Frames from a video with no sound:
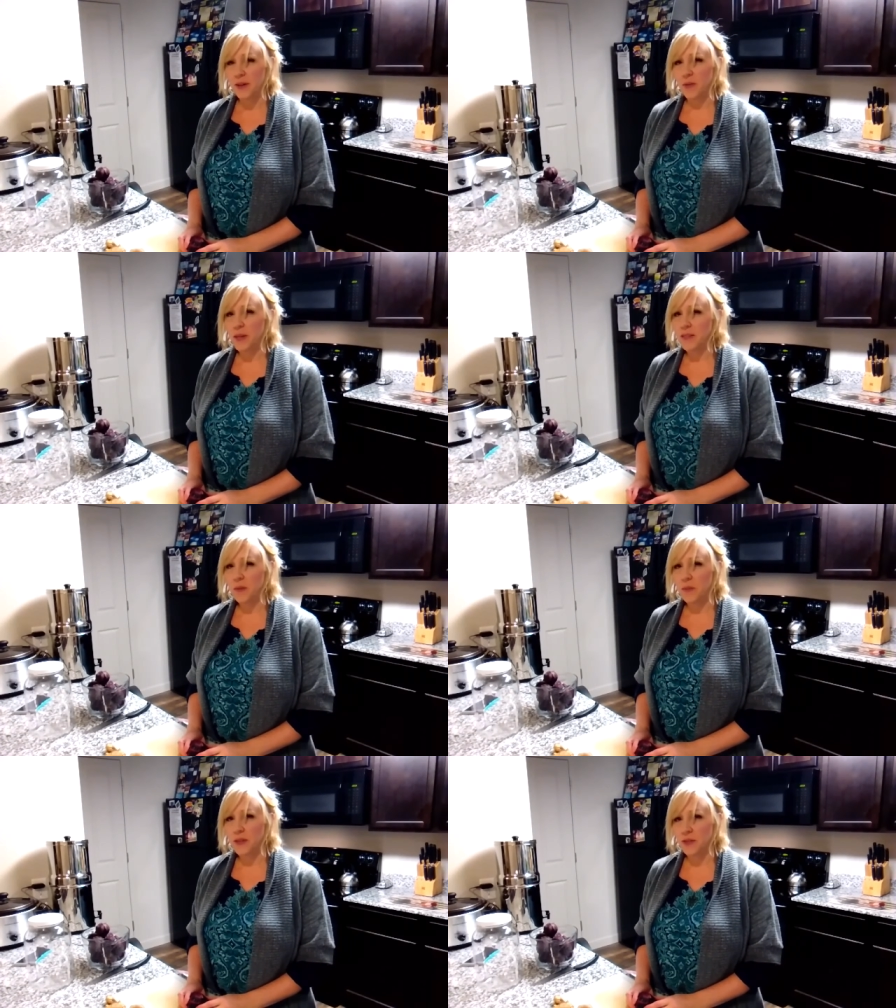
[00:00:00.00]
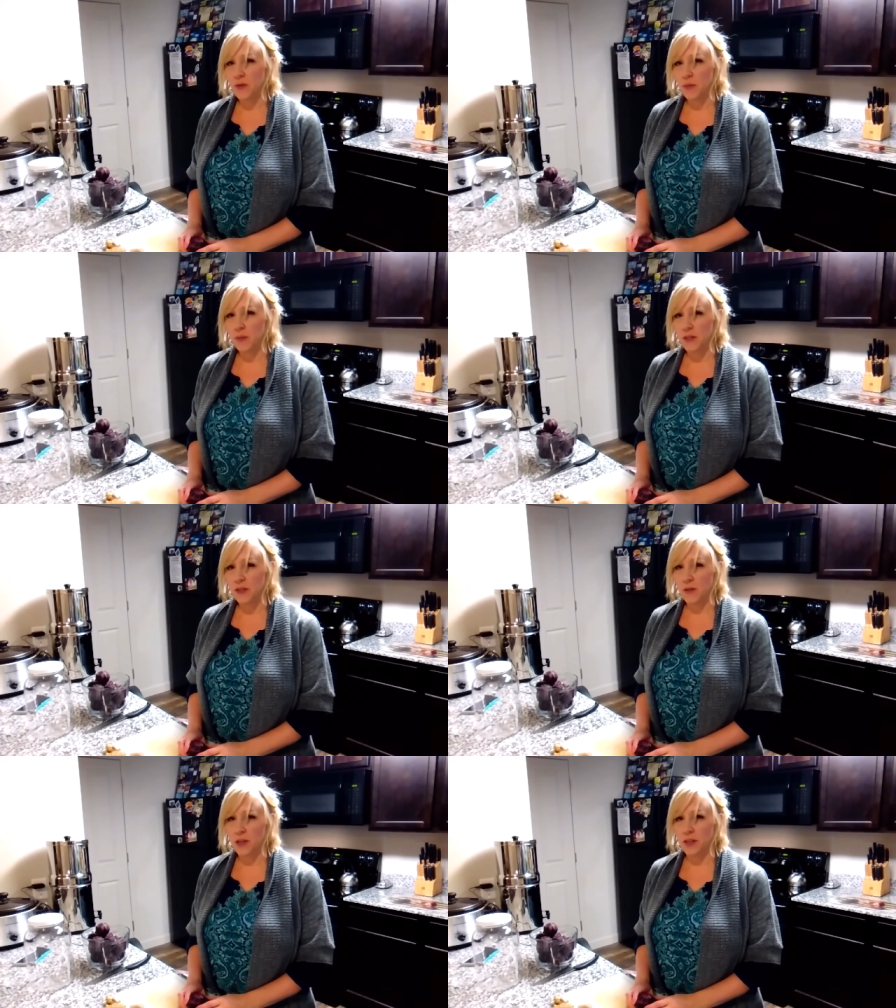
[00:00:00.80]
recipes for Beet
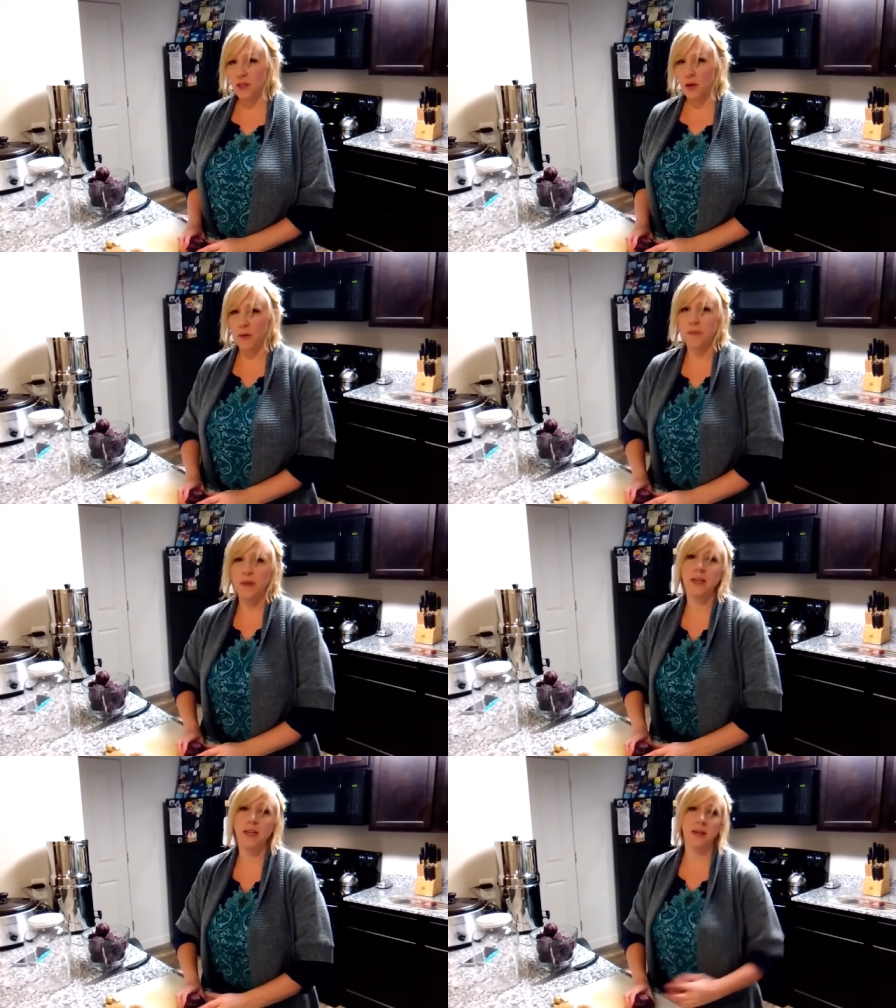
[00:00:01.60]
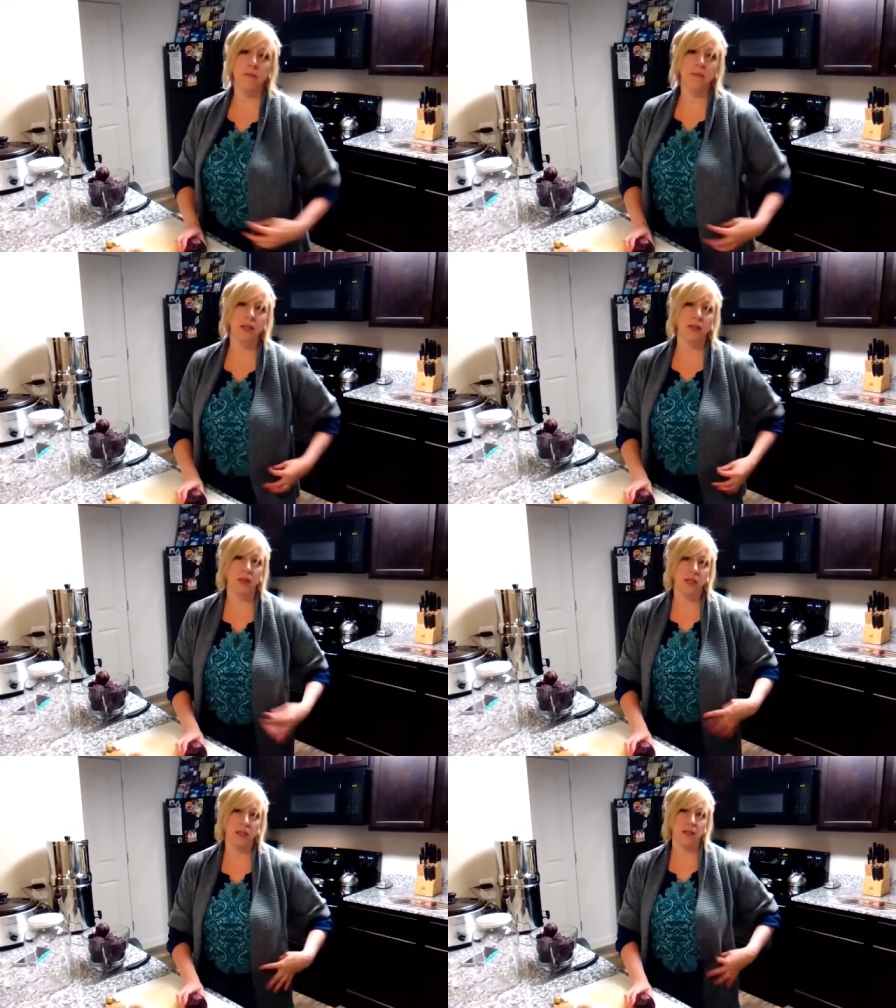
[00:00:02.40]
Kvass are many, and
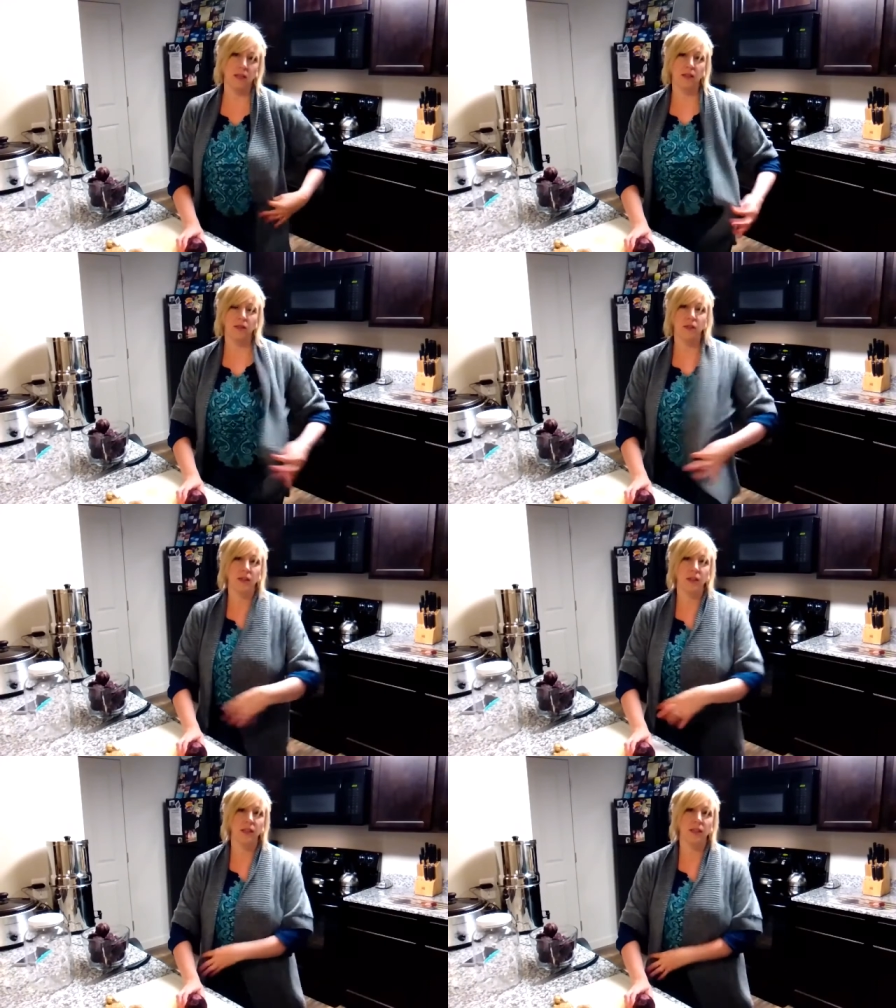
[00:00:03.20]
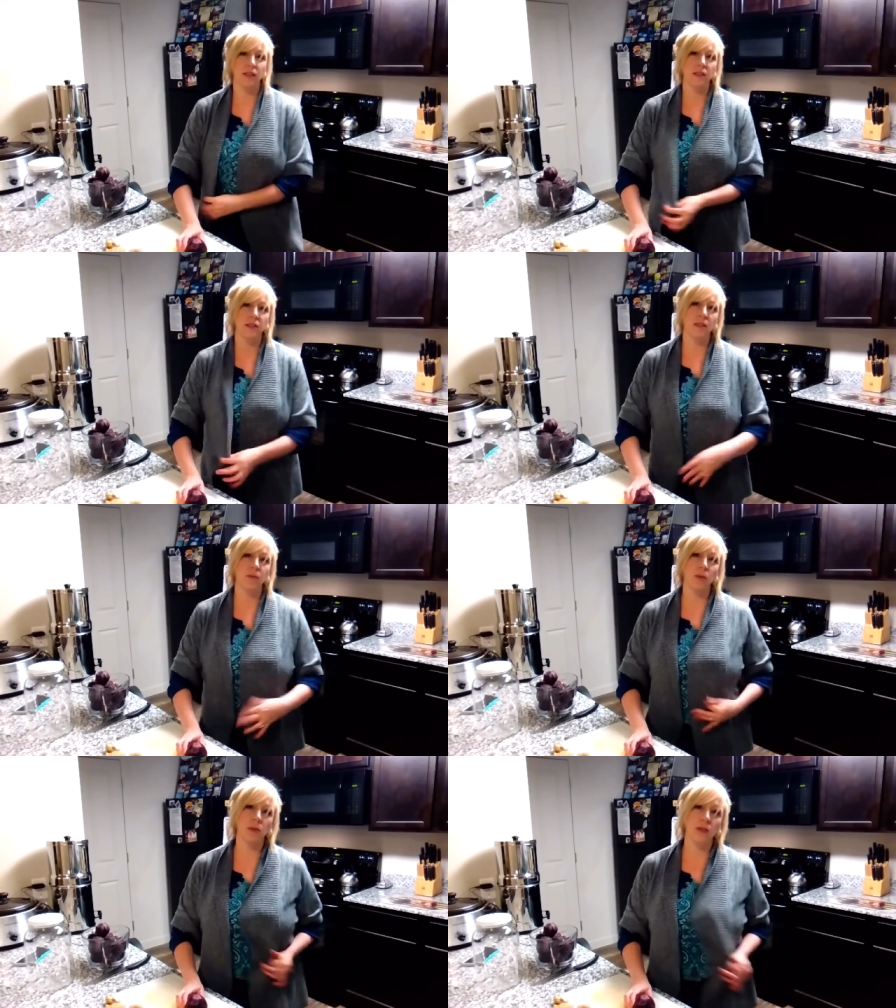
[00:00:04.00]
they vary. And
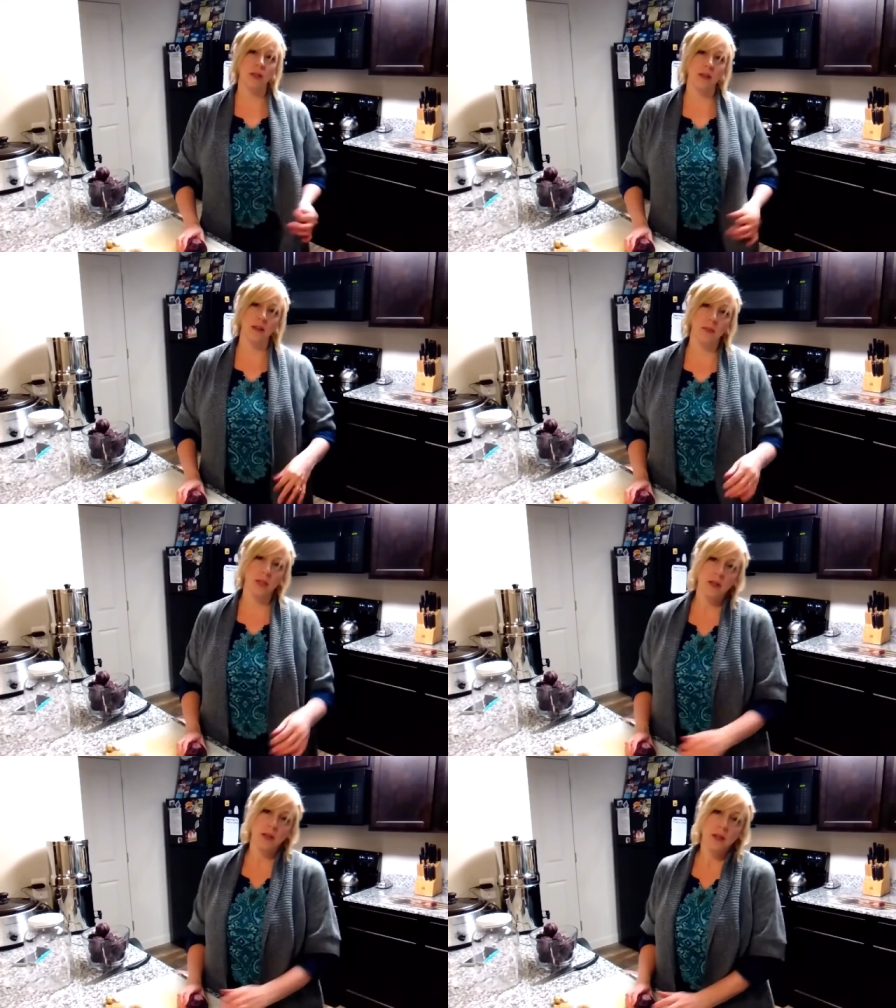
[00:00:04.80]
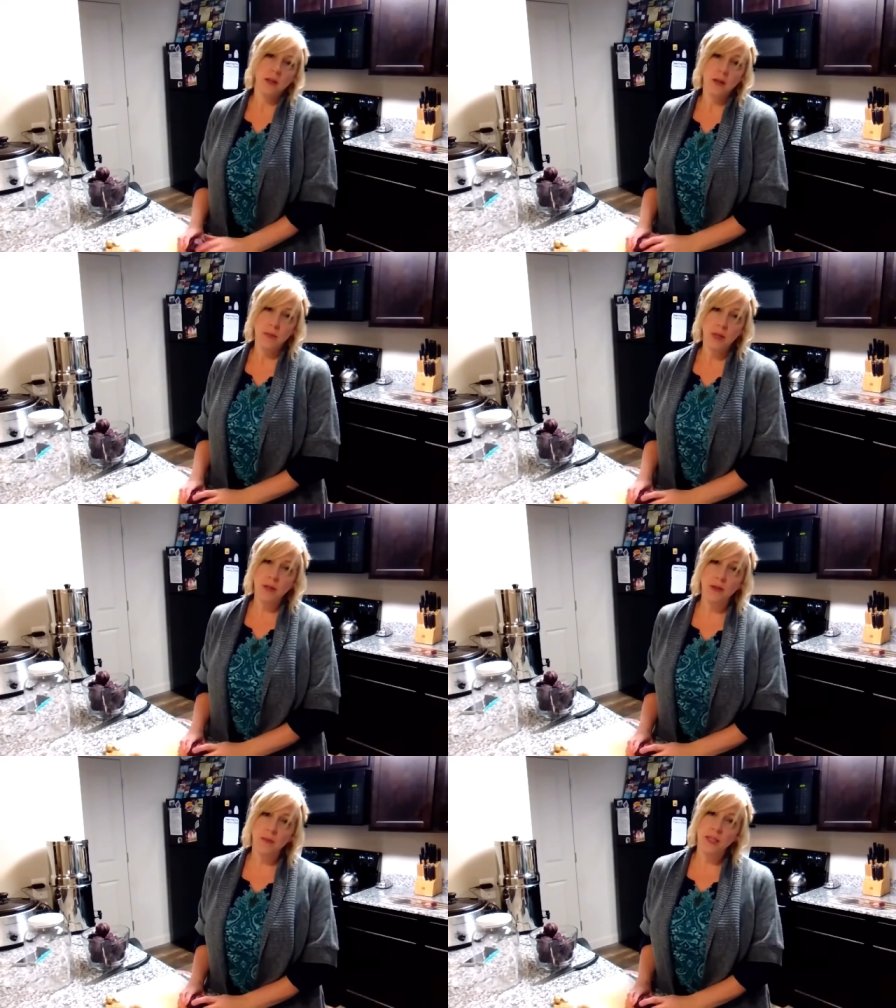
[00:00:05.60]
some people say
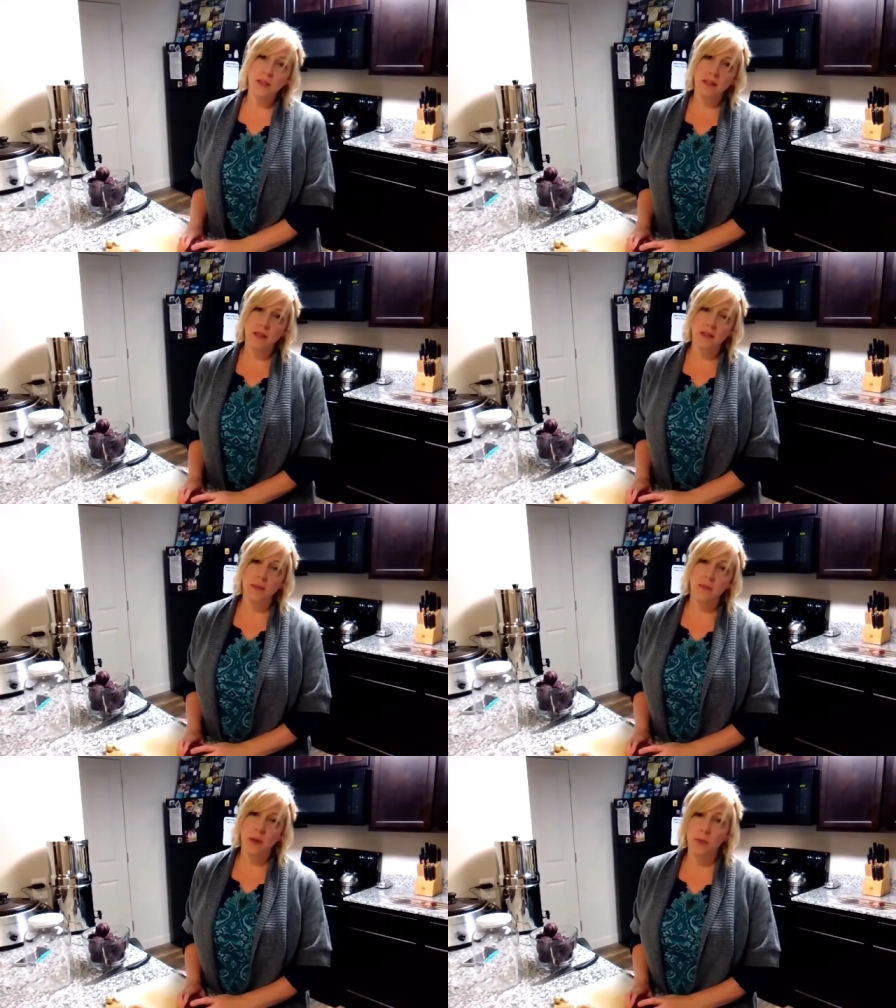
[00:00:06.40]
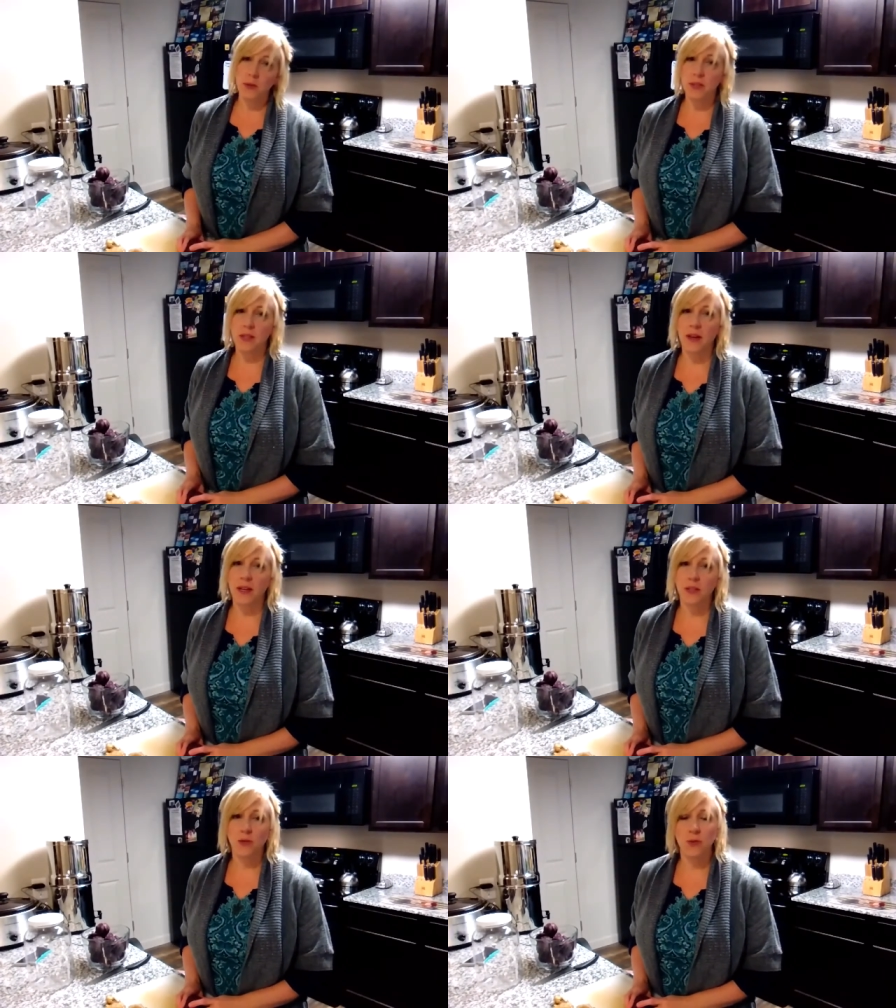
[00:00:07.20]
peel the beets. Some people
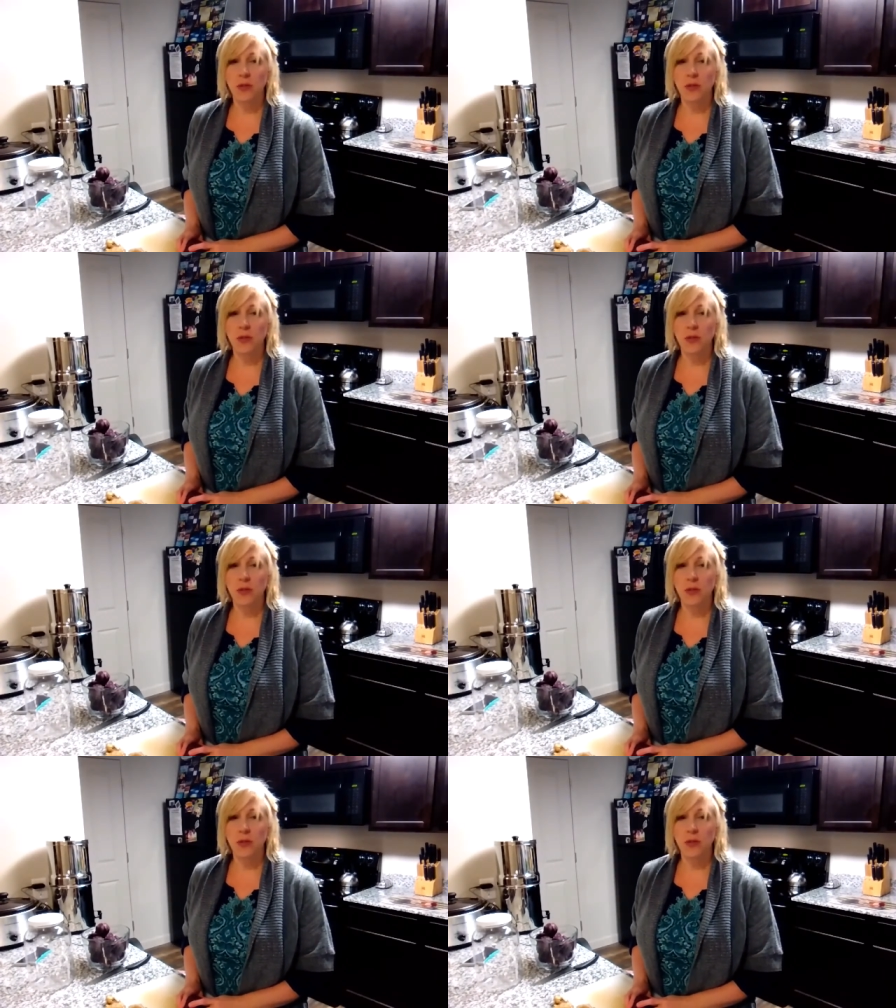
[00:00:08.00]
say do